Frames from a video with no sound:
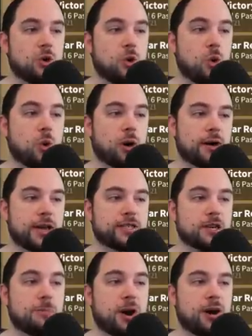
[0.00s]
or
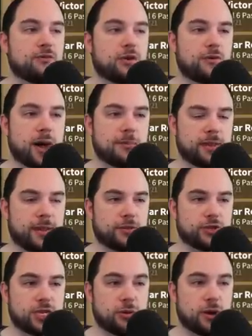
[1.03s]
is above refinement
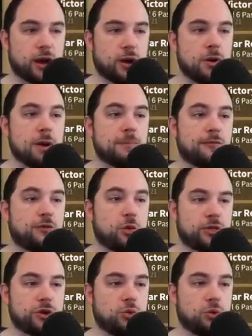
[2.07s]
level zero
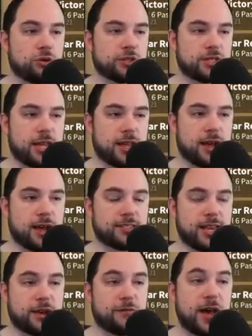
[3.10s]
before the new rules uh,
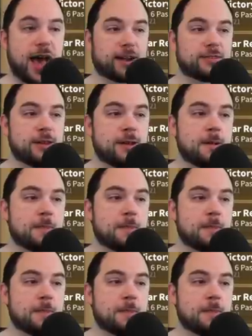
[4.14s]
take effect,